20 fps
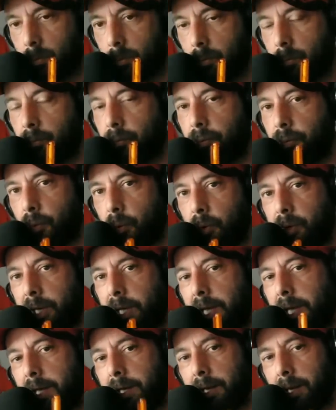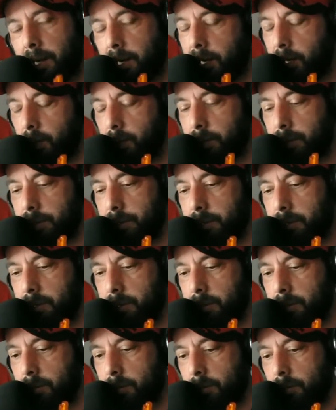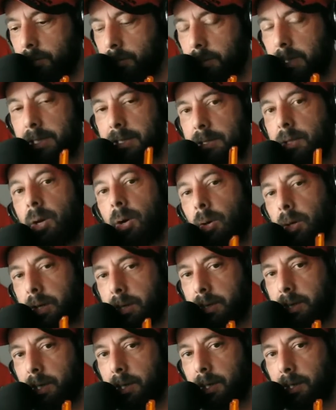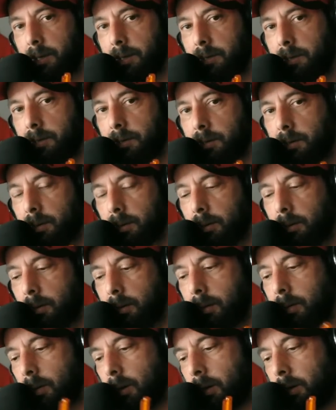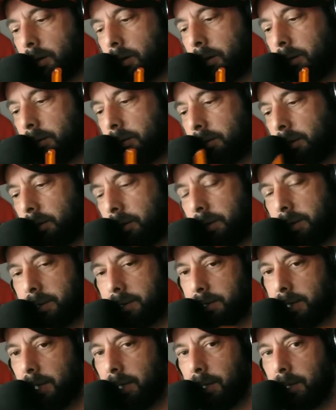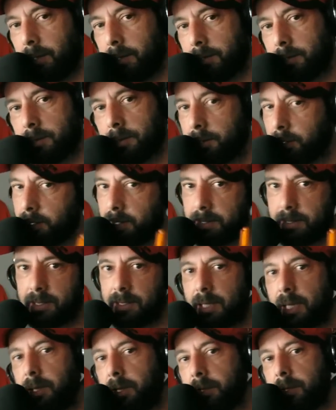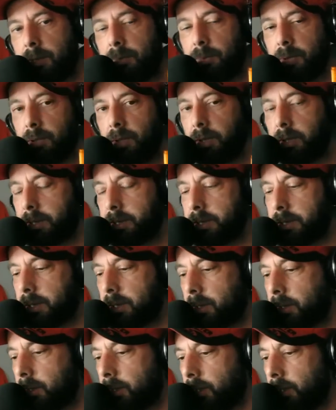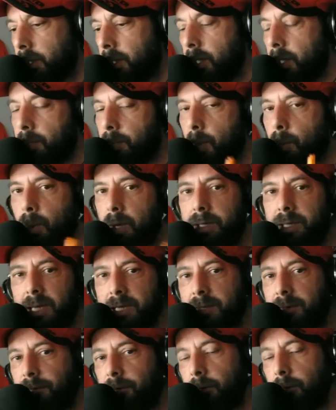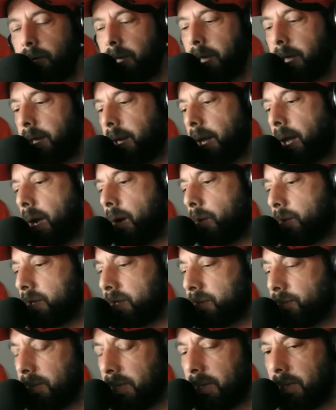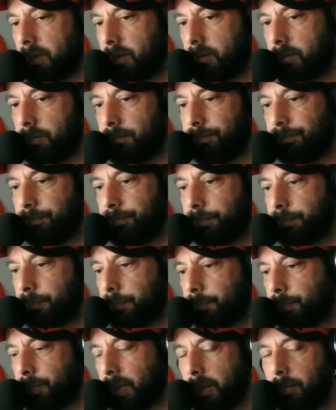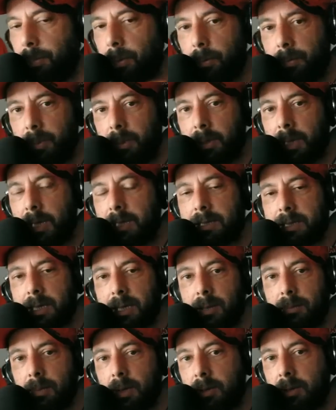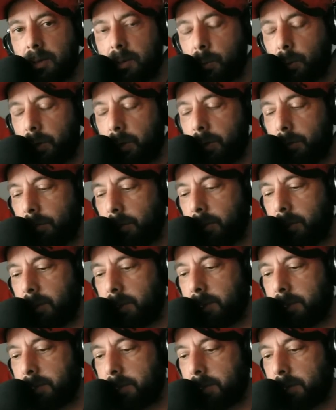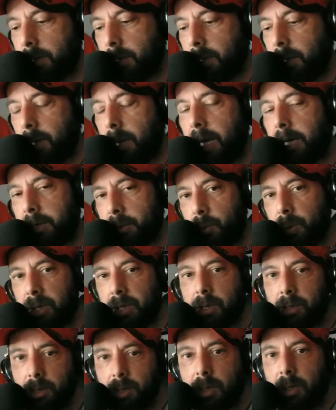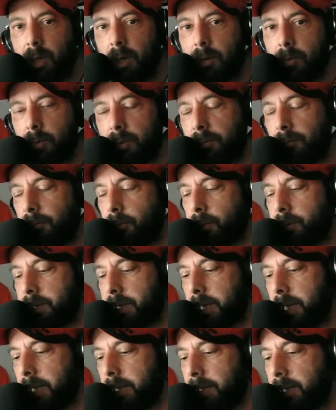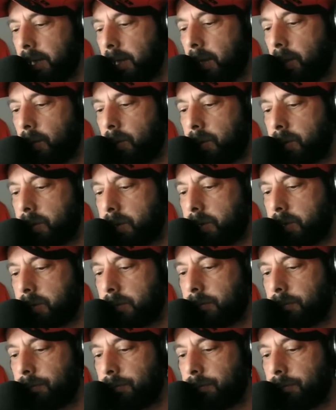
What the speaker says: 48 hours. That's all it takes. Gone in 30 seconds is another terminology. But what does 48 hours mean? People been asking me on Twitter because I tweeted a clock with 48 hours.